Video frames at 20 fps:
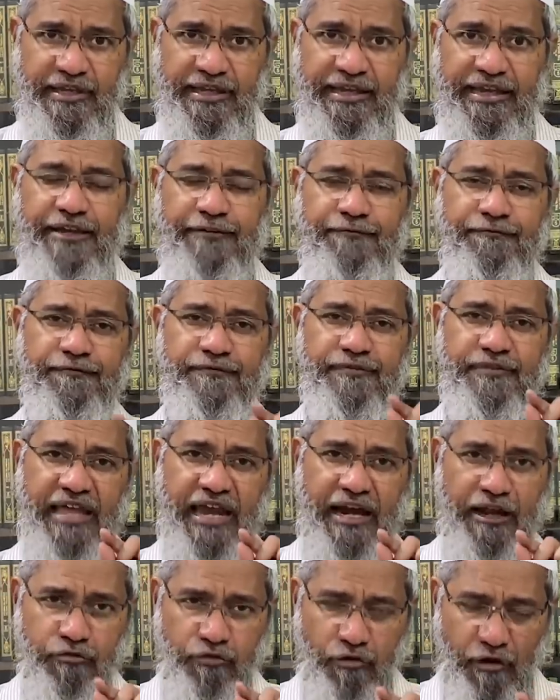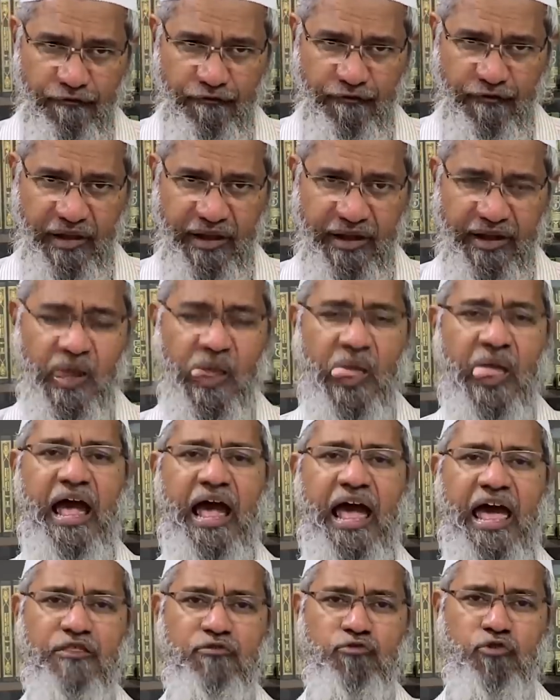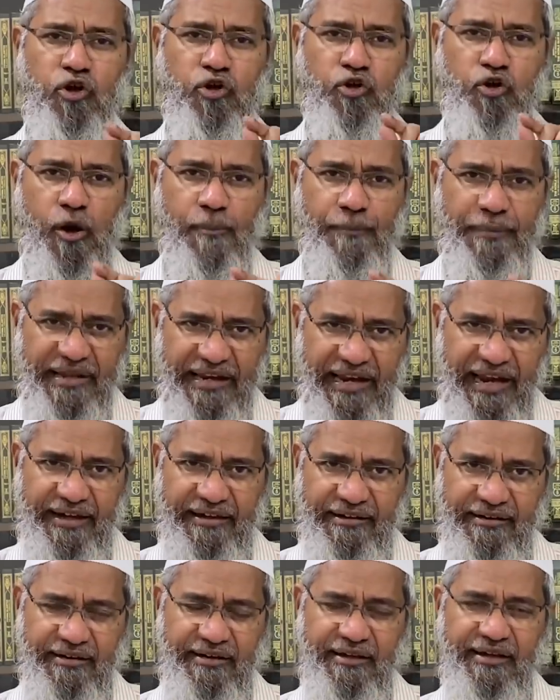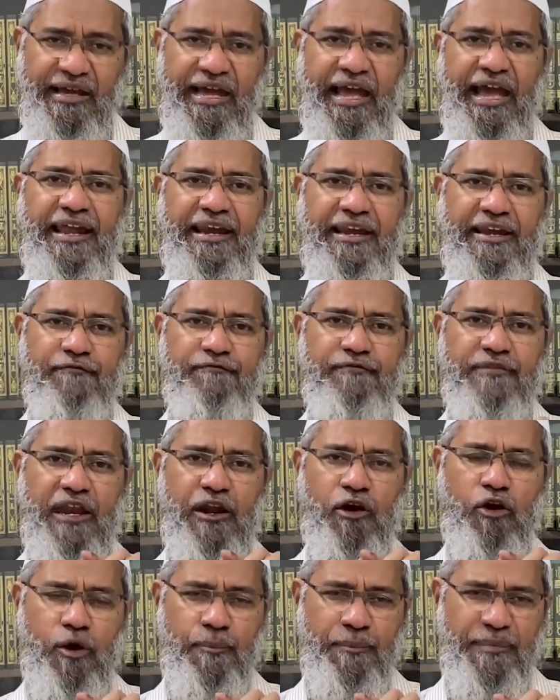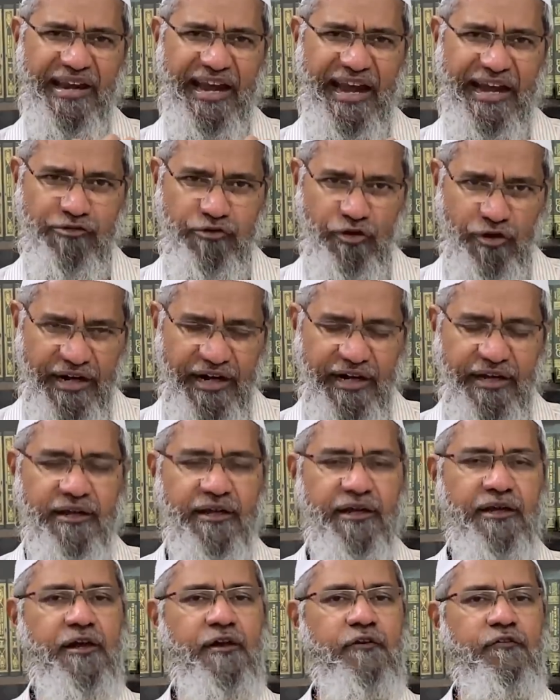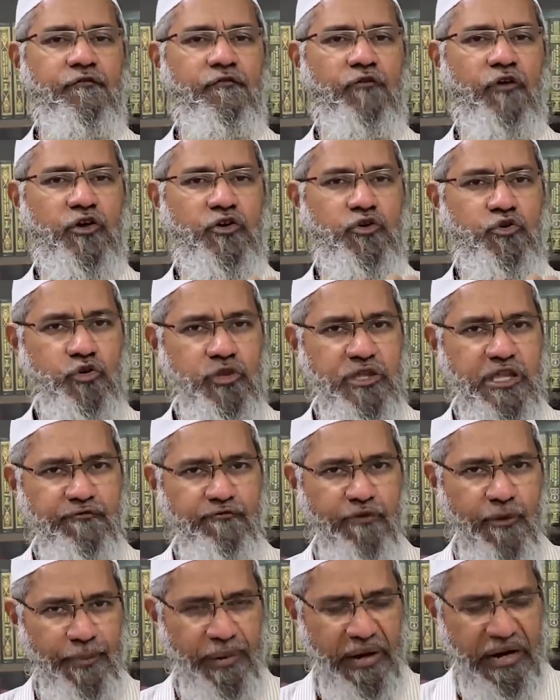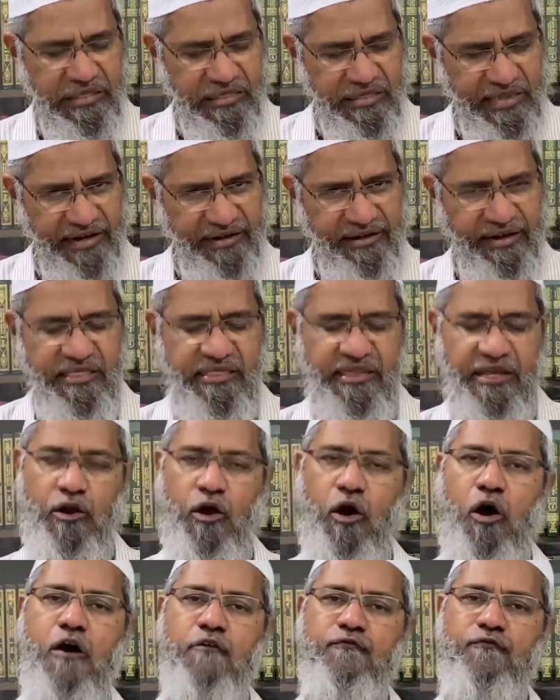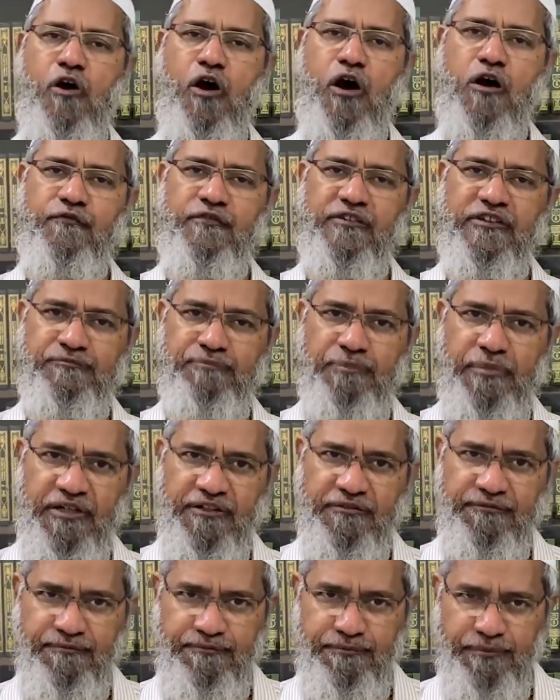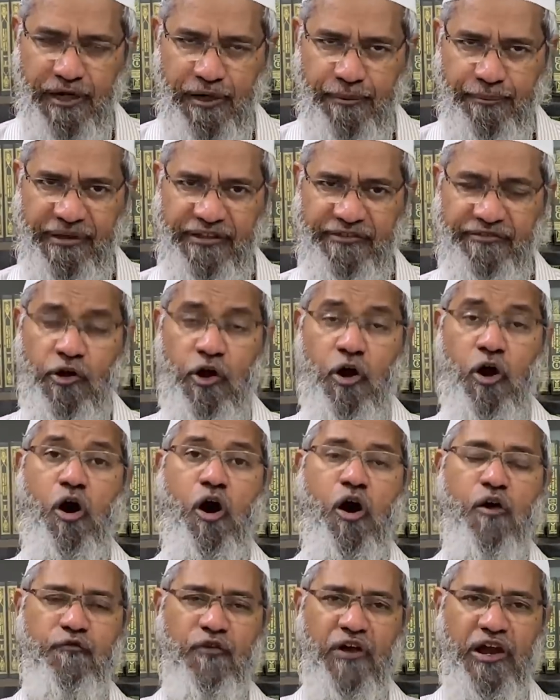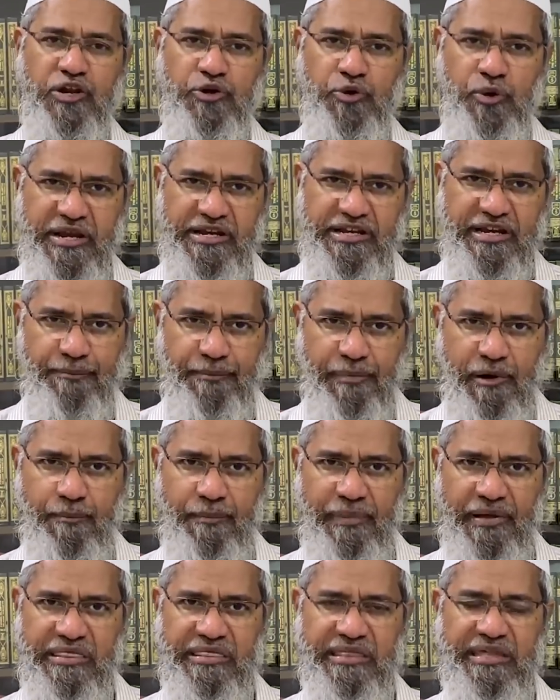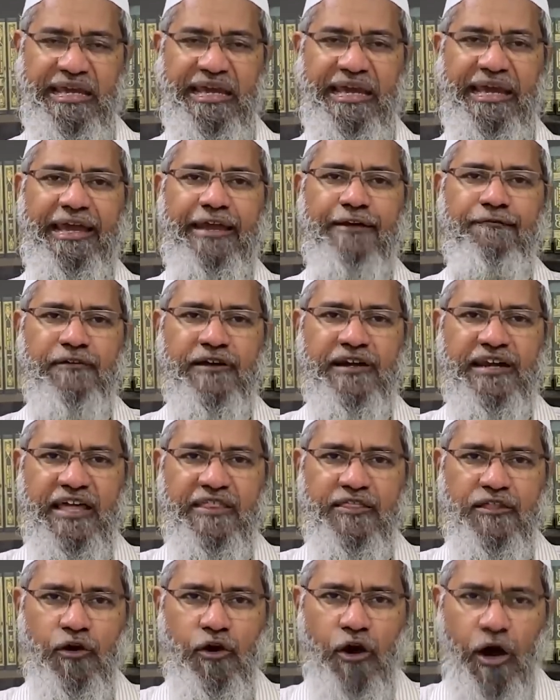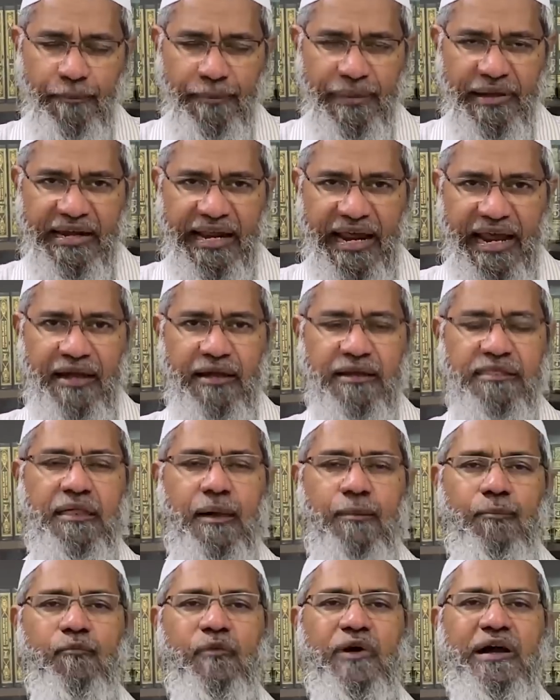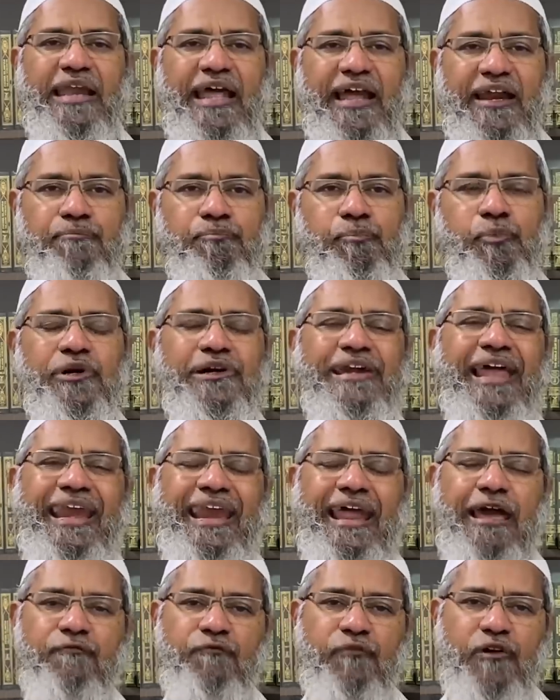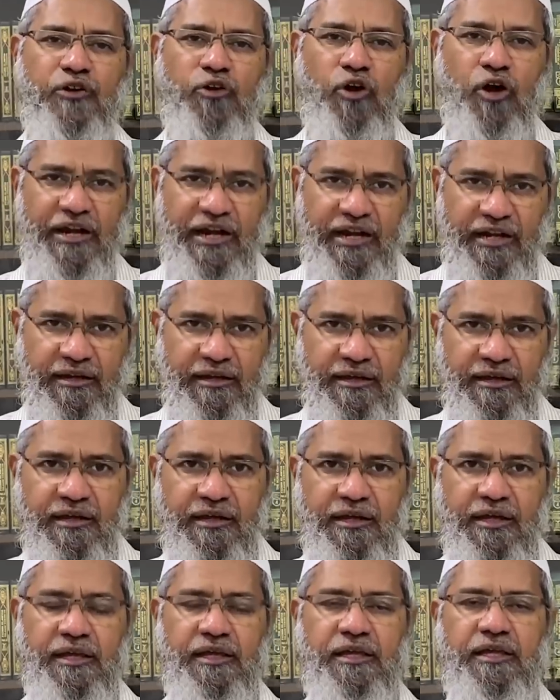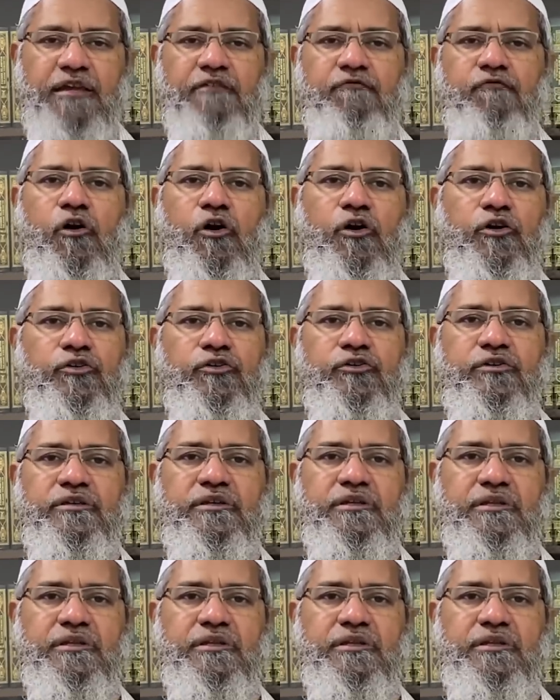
If that software has got copyright, and if there are copyrights on it for using for personal reason or for office purpose or for educational purpose, if it has a copyright, someone had put an effort on it, he wants